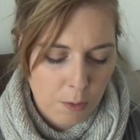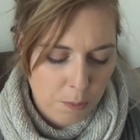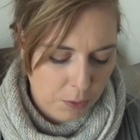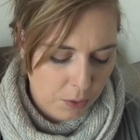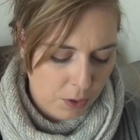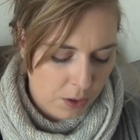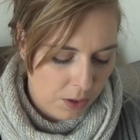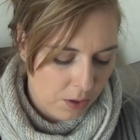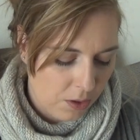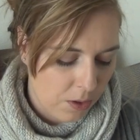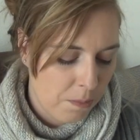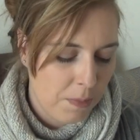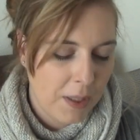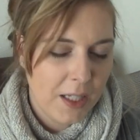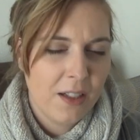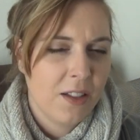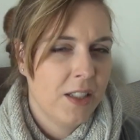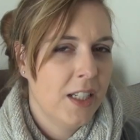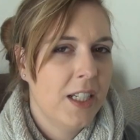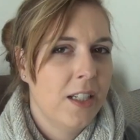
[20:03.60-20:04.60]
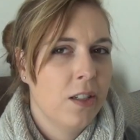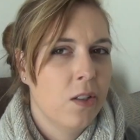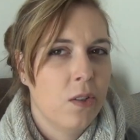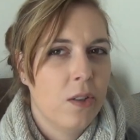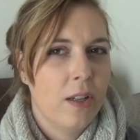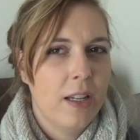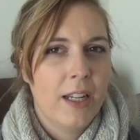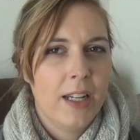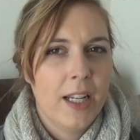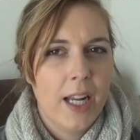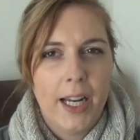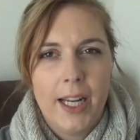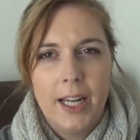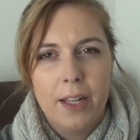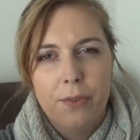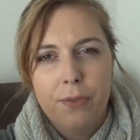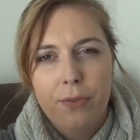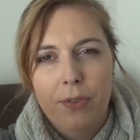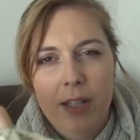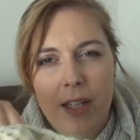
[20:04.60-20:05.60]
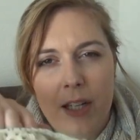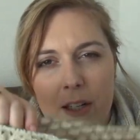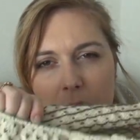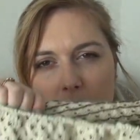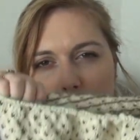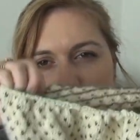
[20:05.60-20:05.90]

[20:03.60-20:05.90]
will put it on a bigger needle and I can fit it